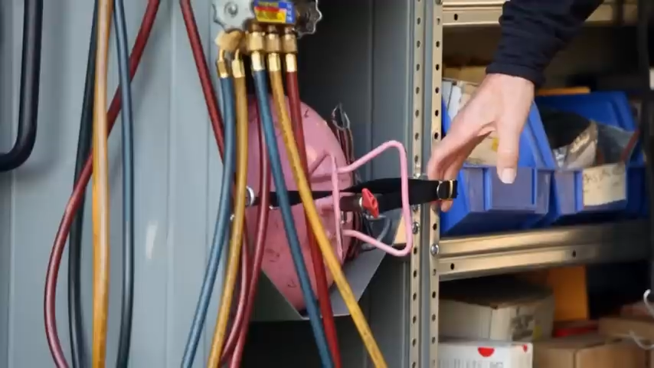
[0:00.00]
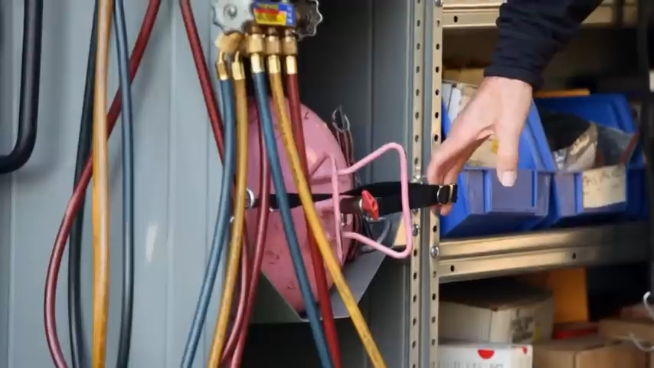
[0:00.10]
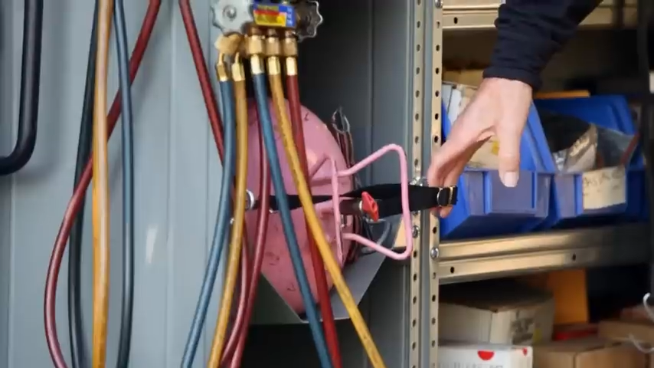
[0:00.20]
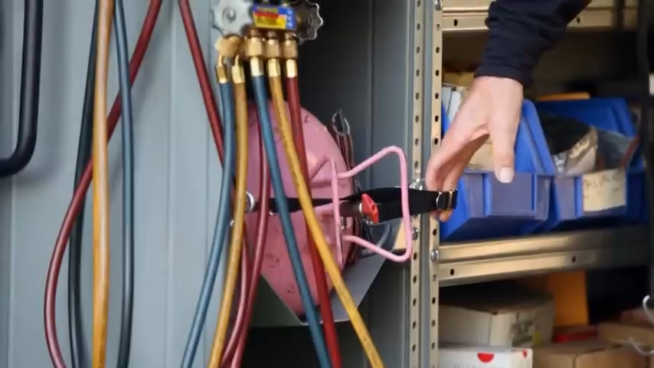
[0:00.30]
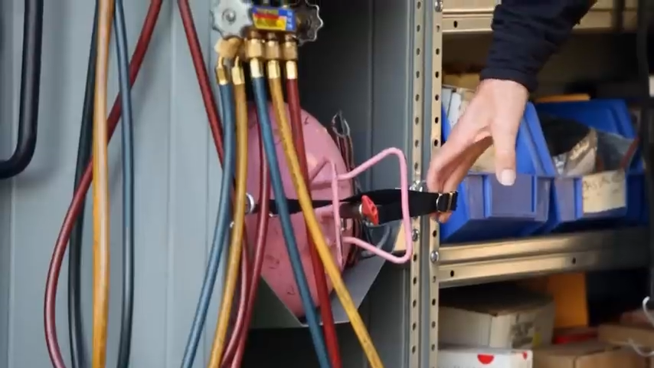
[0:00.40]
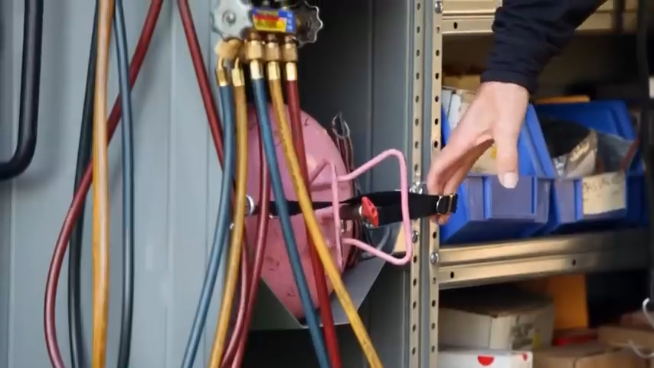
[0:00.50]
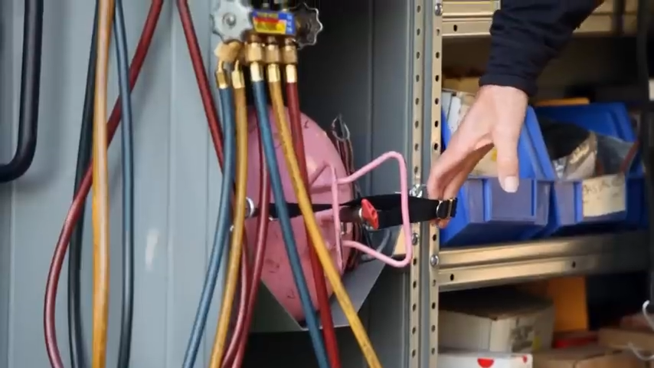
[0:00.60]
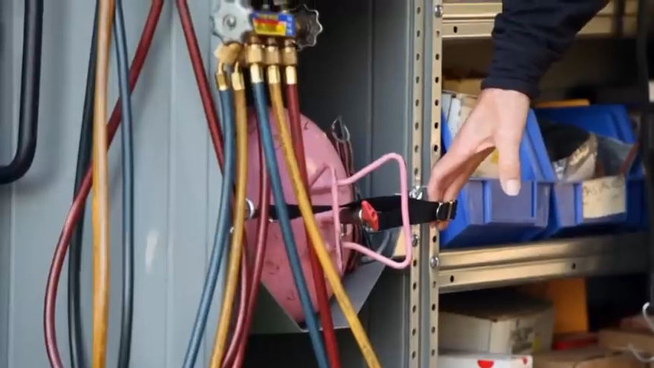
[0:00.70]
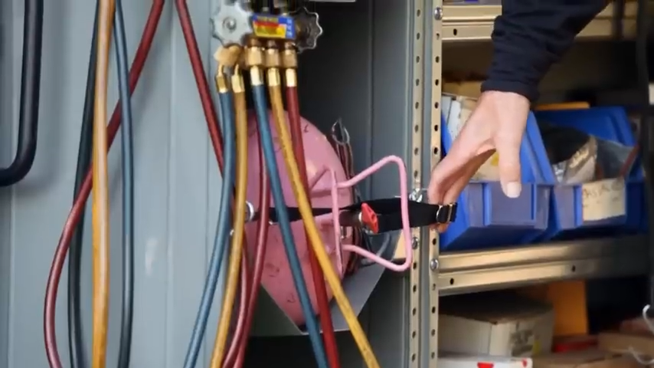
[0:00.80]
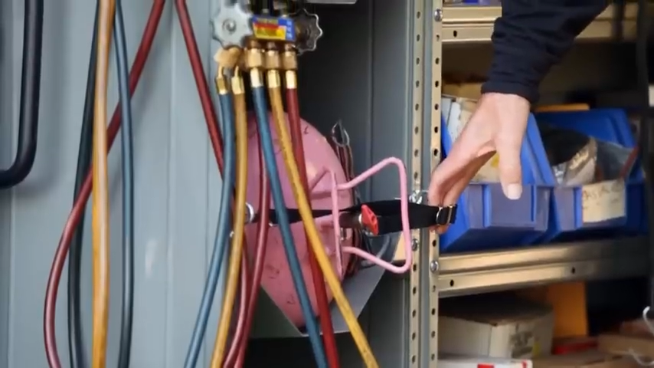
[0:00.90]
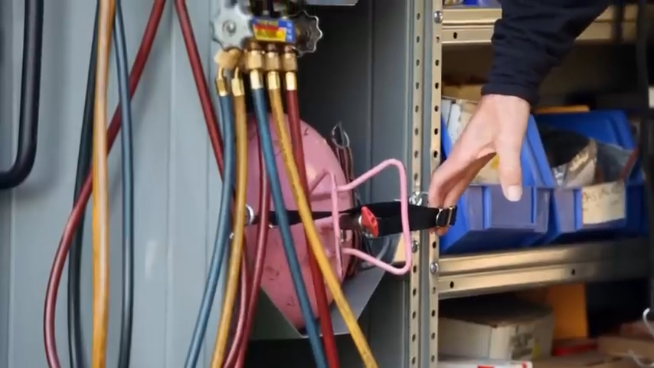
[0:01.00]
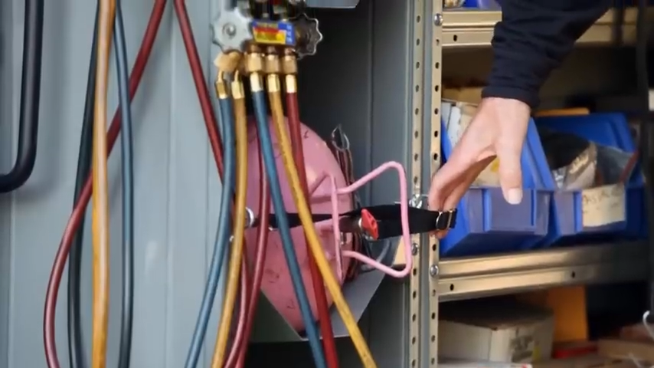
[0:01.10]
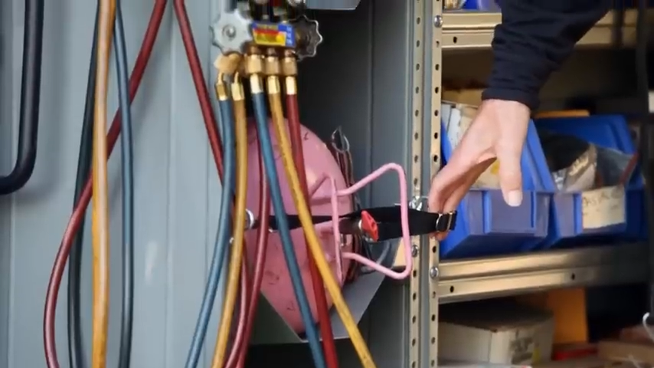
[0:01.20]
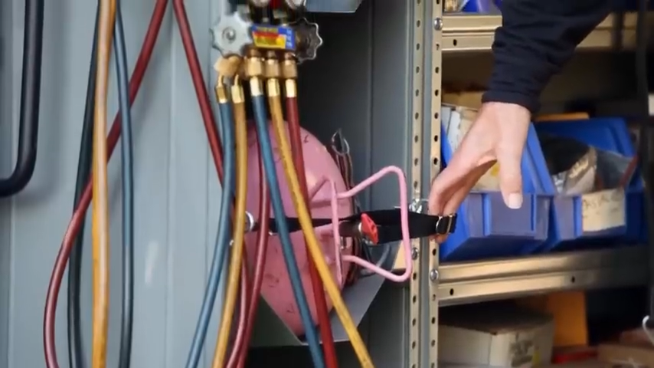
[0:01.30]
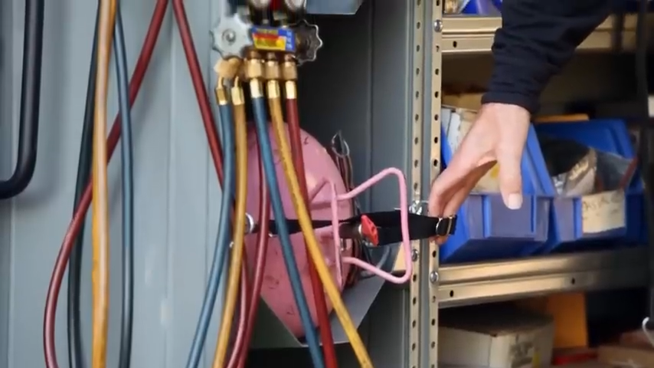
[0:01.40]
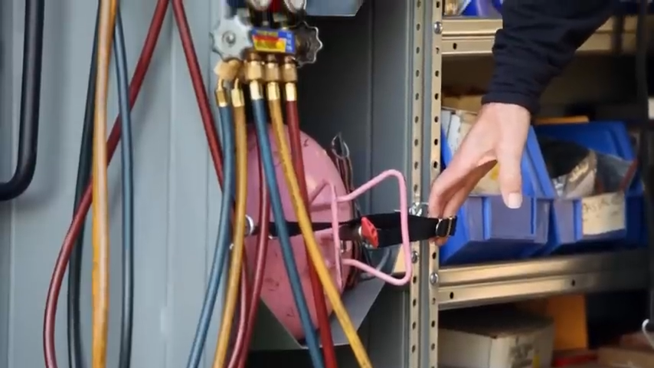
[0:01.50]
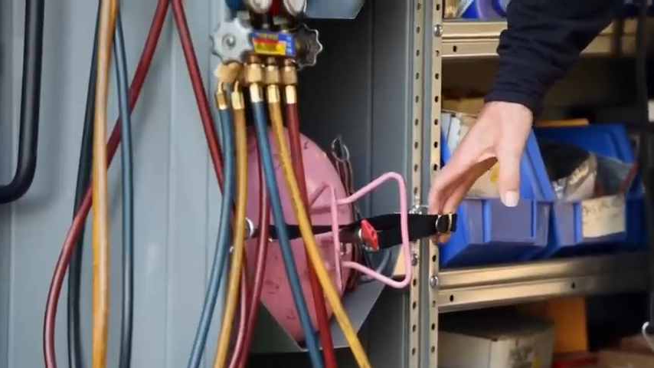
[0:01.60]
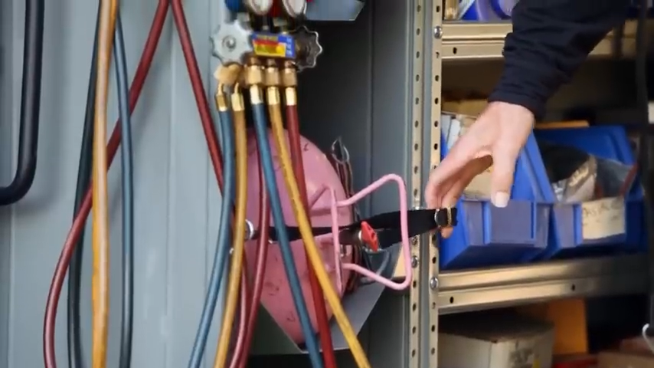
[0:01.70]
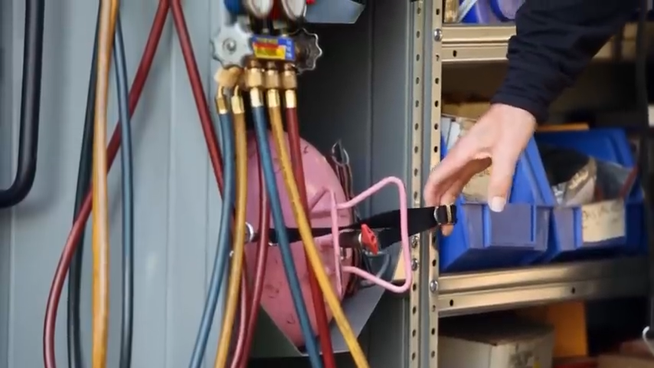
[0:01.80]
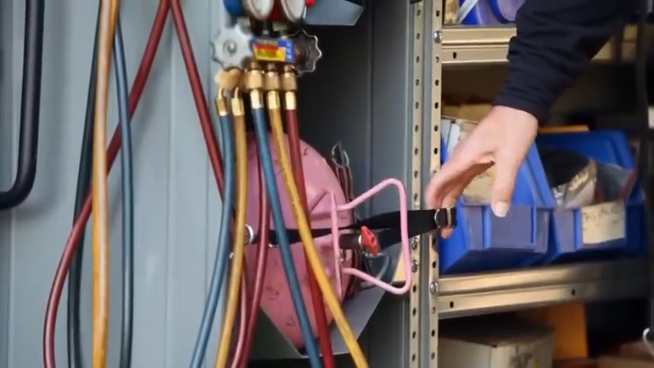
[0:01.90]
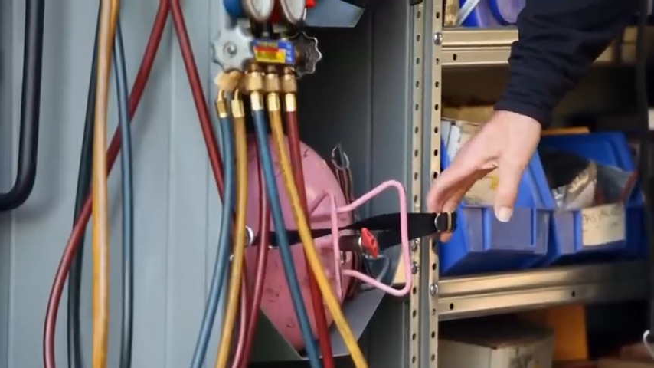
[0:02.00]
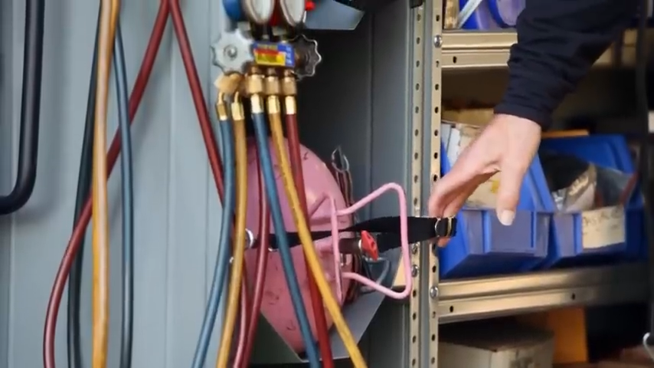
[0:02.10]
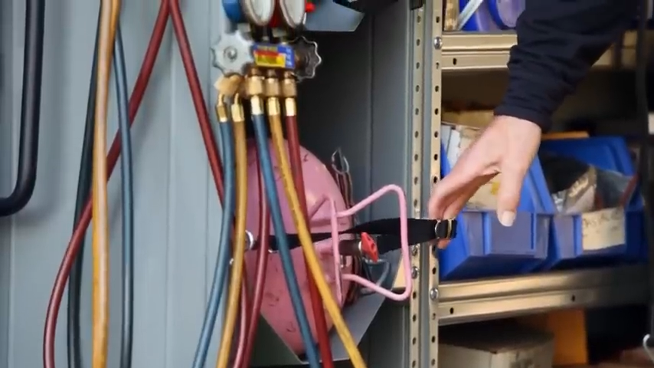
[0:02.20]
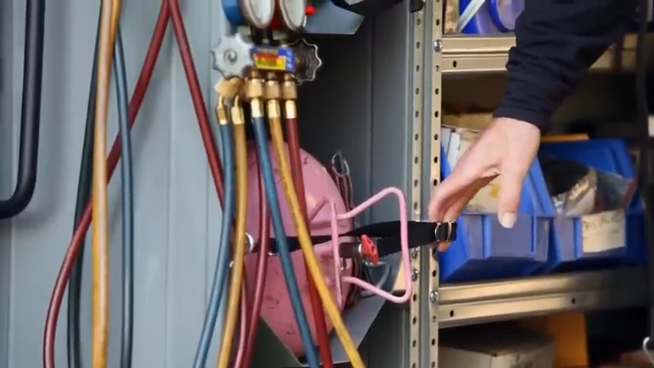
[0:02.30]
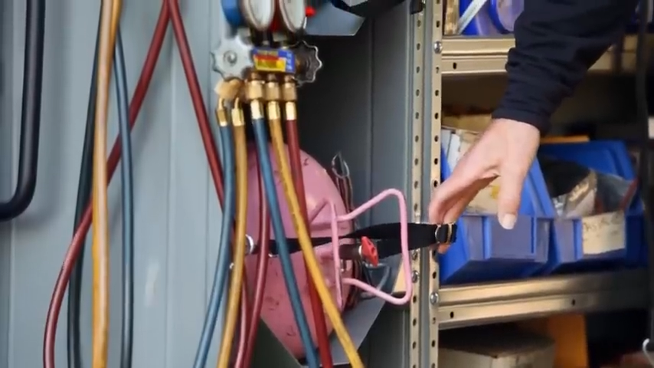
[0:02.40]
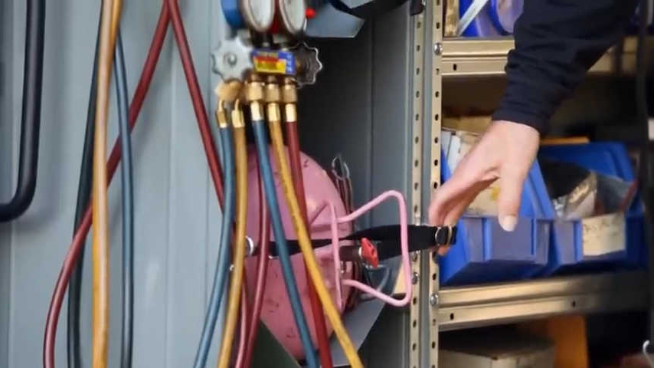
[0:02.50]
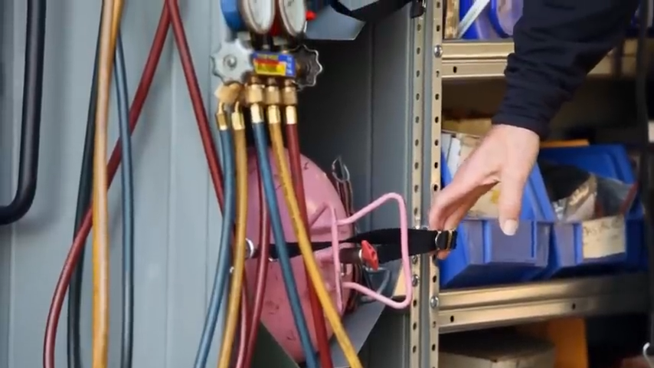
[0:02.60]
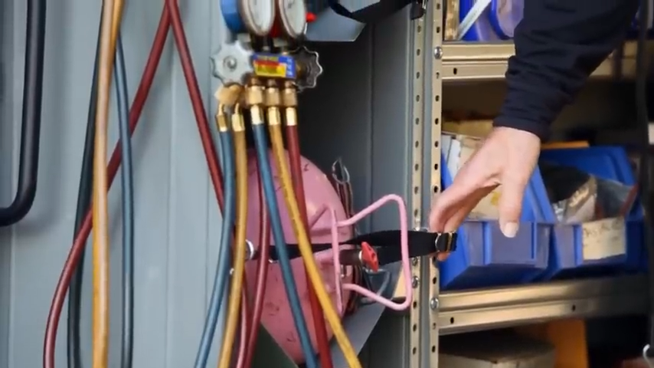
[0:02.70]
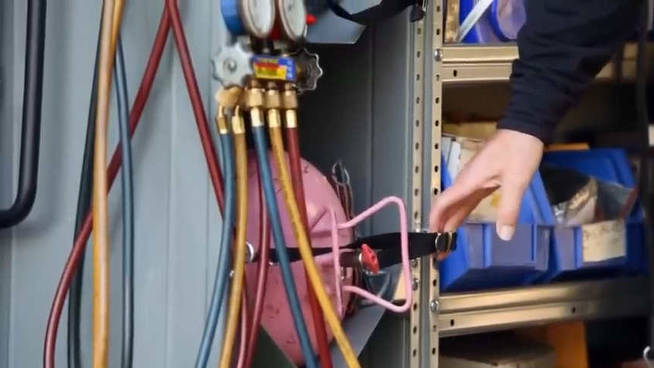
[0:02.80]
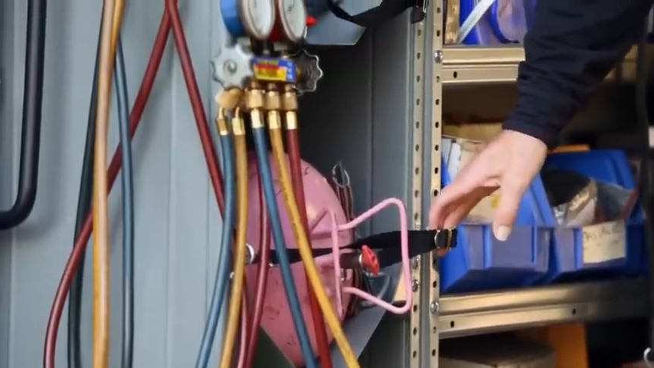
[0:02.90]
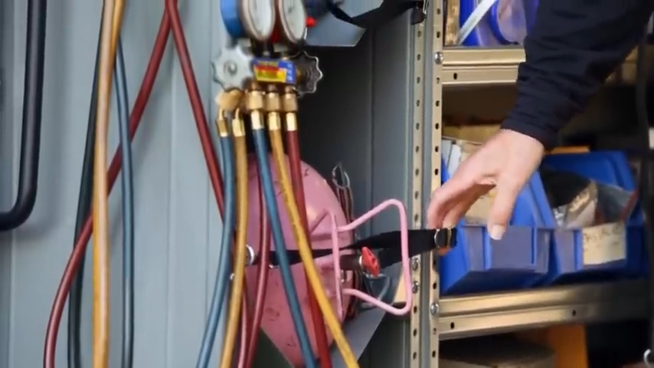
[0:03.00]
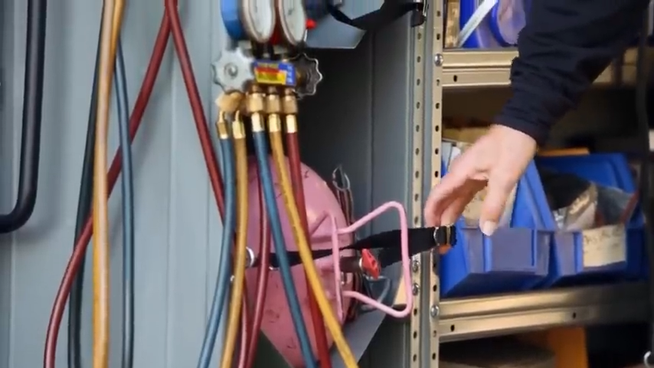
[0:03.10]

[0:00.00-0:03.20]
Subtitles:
(no speaker visible)